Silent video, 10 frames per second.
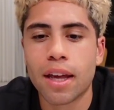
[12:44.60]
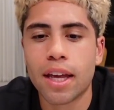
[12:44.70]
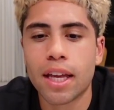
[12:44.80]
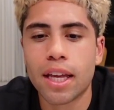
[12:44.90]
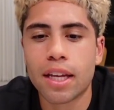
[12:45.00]

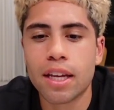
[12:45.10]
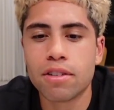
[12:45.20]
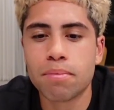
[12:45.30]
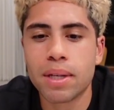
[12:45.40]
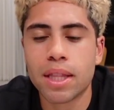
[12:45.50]
it
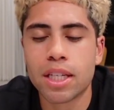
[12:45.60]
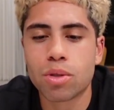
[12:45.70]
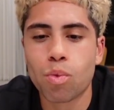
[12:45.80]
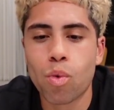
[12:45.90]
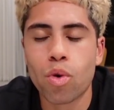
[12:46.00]
gives me
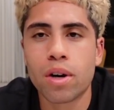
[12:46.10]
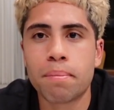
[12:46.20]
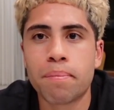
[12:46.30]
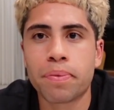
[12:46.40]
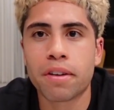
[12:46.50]
this
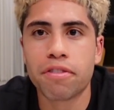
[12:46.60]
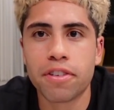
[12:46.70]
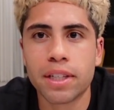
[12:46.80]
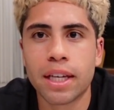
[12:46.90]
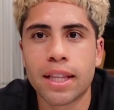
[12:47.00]
warm
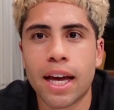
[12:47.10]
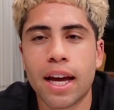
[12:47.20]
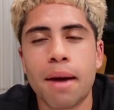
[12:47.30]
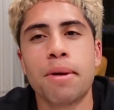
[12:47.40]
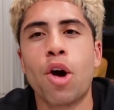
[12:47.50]
feeling
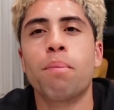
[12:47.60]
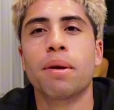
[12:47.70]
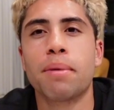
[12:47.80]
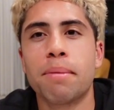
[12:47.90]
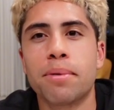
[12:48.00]
that I'm
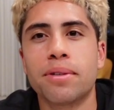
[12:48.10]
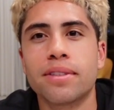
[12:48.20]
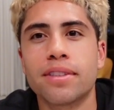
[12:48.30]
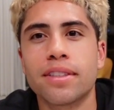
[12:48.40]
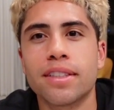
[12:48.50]
helping
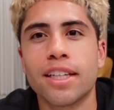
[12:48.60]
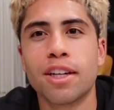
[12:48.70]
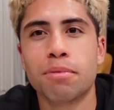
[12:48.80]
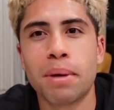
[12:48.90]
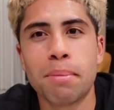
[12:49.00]
people. You
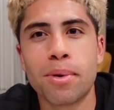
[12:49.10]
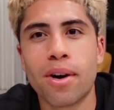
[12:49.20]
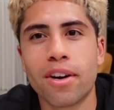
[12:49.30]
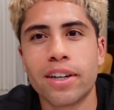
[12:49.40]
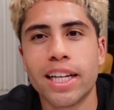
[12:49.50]
know, people
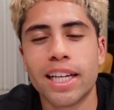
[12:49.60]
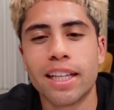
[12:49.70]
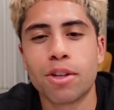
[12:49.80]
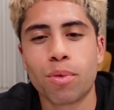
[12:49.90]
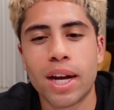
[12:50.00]
aren't
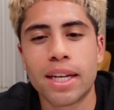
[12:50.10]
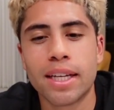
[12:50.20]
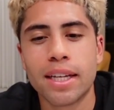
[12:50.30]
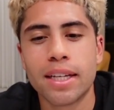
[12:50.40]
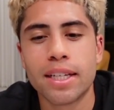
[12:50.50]
in the
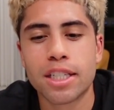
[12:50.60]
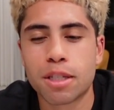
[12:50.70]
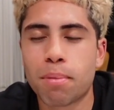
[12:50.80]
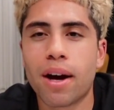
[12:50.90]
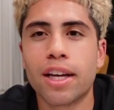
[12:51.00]
right
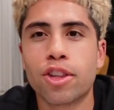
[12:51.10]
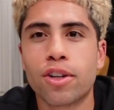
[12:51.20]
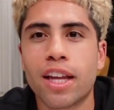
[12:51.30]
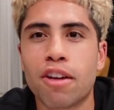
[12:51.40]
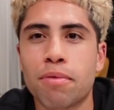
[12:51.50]
spot in
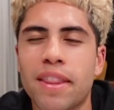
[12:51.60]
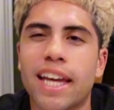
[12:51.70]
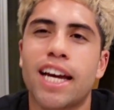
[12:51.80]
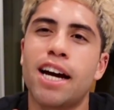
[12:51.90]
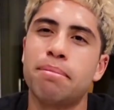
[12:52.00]
their life, and they
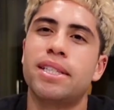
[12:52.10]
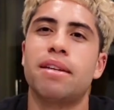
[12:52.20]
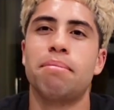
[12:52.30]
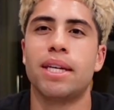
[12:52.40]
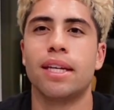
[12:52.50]
come
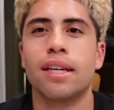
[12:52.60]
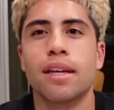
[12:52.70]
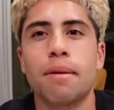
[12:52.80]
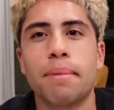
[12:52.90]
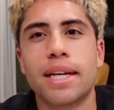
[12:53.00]
to me
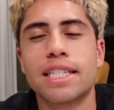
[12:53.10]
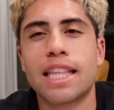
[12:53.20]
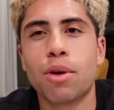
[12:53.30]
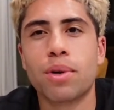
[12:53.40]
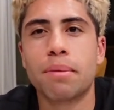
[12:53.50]
because
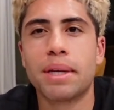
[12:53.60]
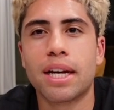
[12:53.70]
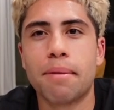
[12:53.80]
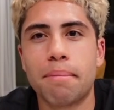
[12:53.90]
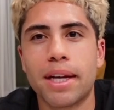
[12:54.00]
they want to
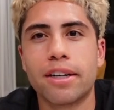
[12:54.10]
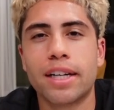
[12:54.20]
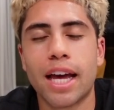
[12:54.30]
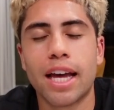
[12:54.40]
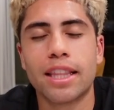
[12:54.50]
become better.
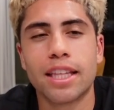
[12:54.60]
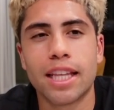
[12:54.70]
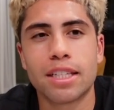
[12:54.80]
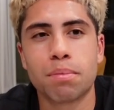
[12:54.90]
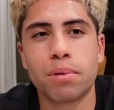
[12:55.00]
And I think
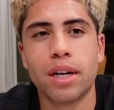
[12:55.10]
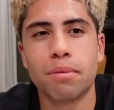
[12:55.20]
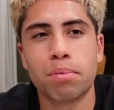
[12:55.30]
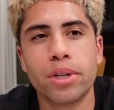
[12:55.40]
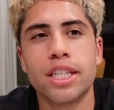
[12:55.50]
that's a
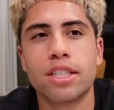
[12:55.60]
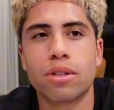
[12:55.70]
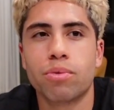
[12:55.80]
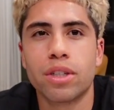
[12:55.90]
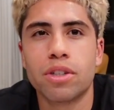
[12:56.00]
pretty
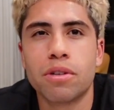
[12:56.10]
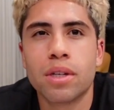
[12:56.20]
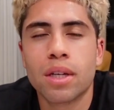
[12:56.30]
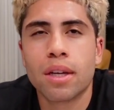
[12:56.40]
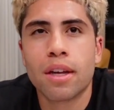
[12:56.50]

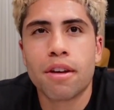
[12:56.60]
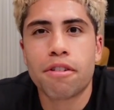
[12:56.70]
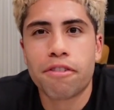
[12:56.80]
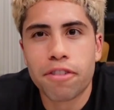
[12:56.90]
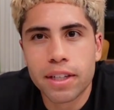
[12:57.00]
surreal
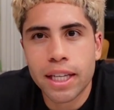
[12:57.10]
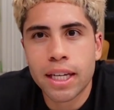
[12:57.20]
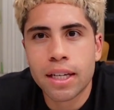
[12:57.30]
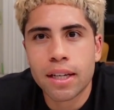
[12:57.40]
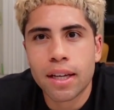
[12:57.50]

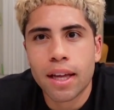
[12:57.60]
feeling,